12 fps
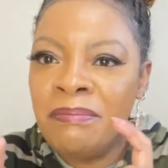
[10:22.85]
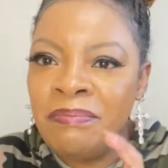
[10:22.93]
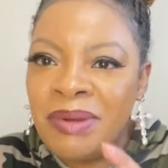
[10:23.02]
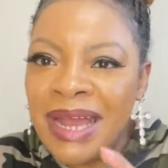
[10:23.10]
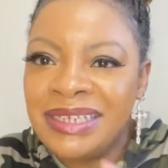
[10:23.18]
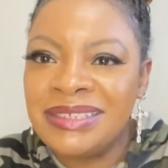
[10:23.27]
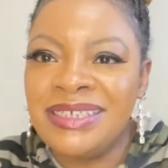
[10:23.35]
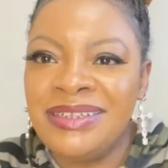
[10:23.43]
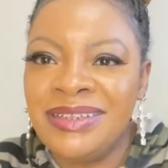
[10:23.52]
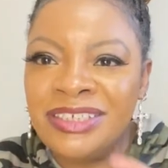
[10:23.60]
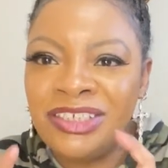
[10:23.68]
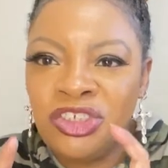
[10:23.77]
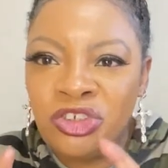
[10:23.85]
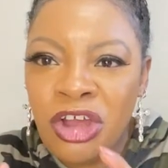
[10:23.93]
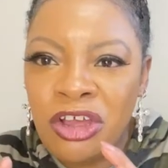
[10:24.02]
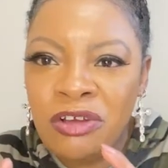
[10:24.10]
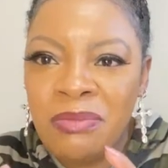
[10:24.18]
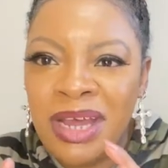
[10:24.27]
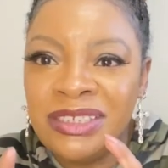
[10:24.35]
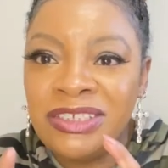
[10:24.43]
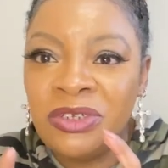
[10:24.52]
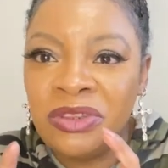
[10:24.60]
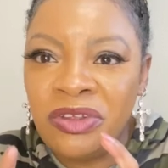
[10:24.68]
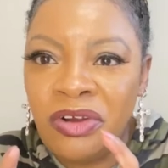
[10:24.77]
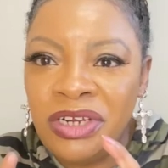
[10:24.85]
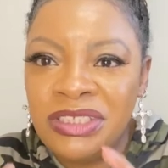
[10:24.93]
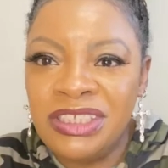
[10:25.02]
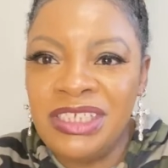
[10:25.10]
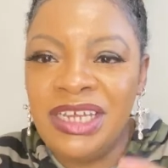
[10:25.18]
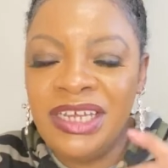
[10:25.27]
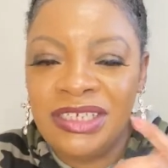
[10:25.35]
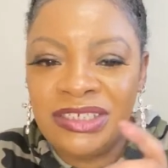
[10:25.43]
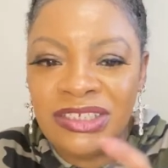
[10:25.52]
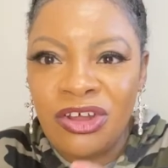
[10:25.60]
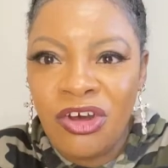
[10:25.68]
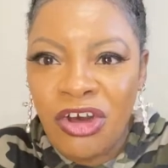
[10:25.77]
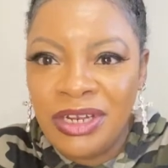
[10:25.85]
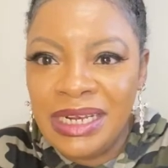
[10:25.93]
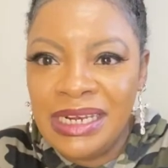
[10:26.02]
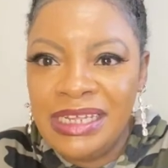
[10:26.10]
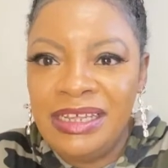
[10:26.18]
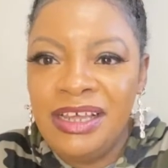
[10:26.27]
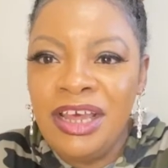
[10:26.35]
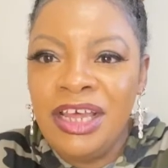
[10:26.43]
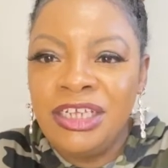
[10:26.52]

But the strong man's authority is only